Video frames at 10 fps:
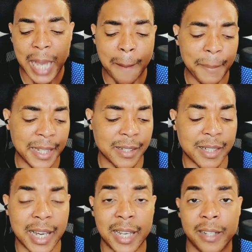said,
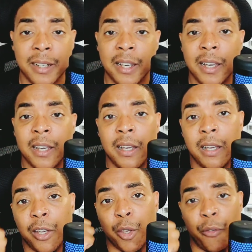
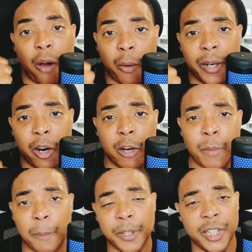you've already heard my
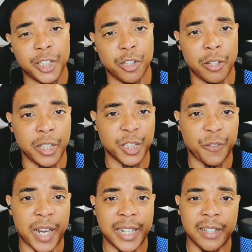prediction on this fight.
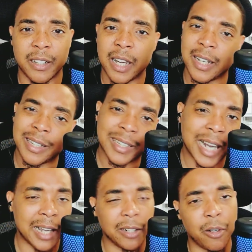Gotta
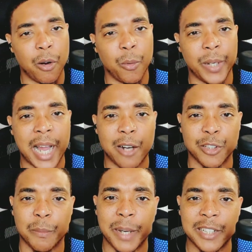go with Aljamain
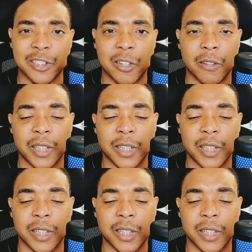Sterling.